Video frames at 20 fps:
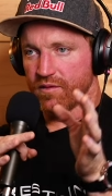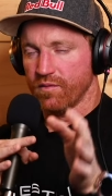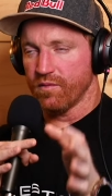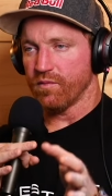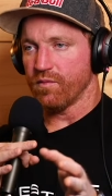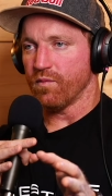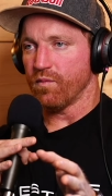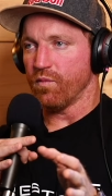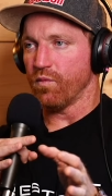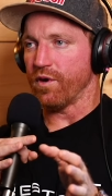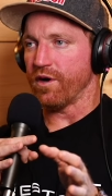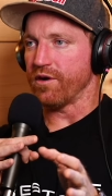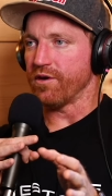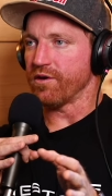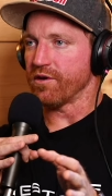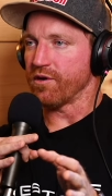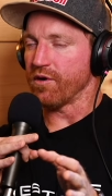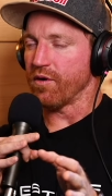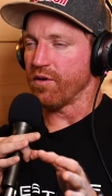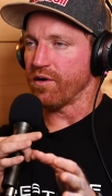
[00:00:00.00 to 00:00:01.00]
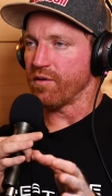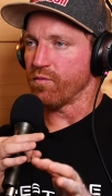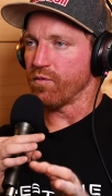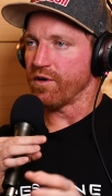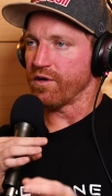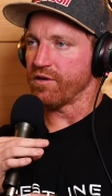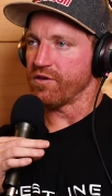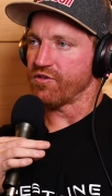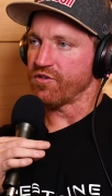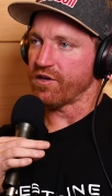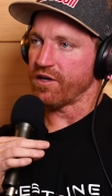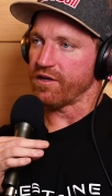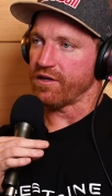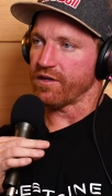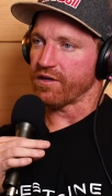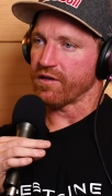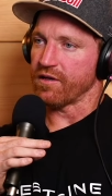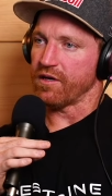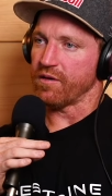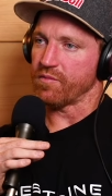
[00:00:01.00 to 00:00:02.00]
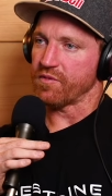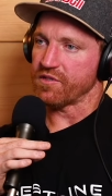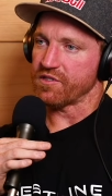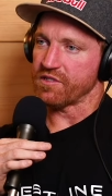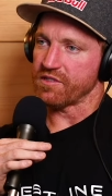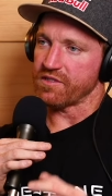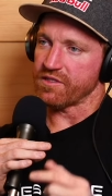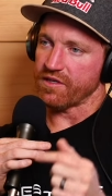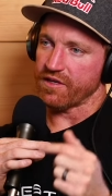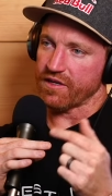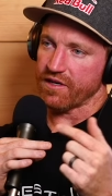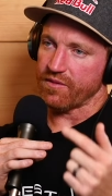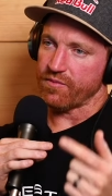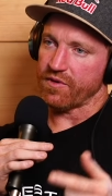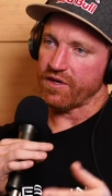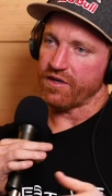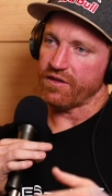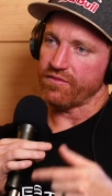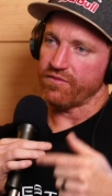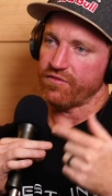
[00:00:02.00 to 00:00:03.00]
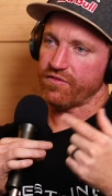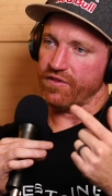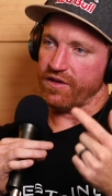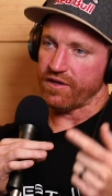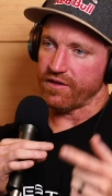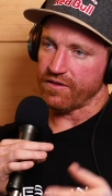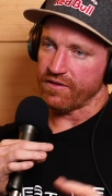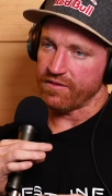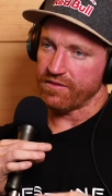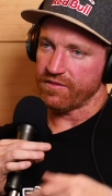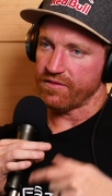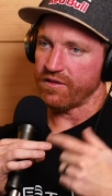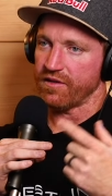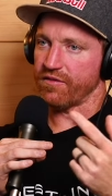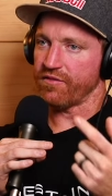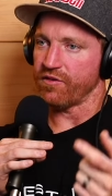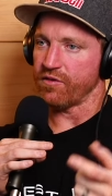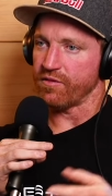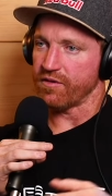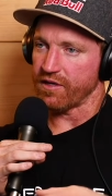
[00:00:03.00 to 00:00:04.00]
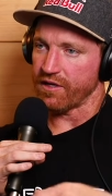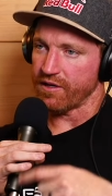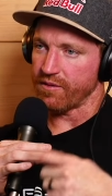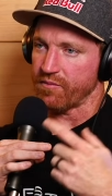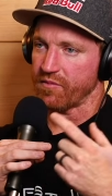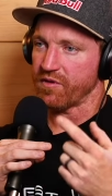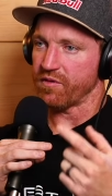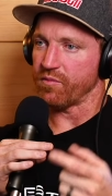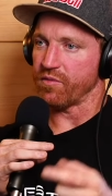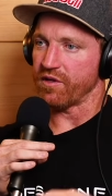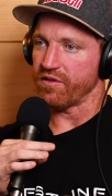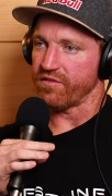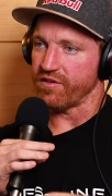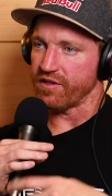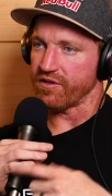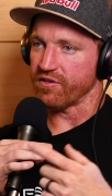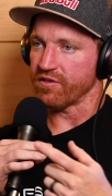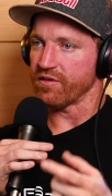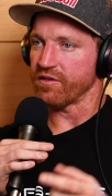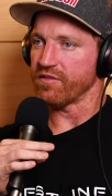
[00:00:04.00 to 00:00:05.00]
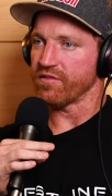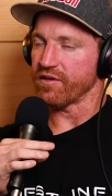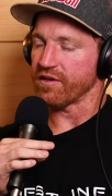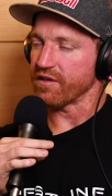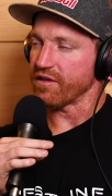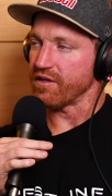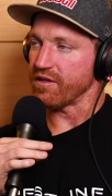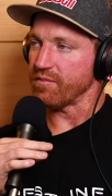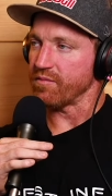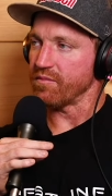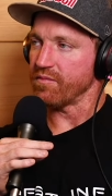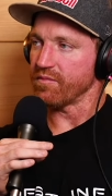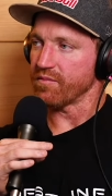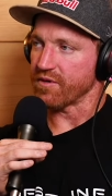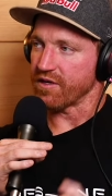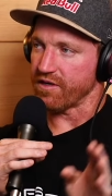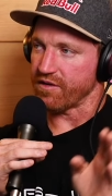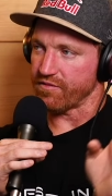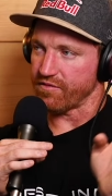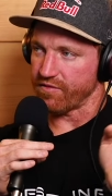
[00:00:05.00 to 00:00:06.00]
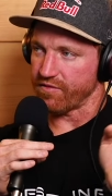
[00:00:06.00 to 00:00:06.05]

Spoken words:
where you're going and what you're trying to accomplish, it's like, I might fail a few times, but eventually, if I keep kind of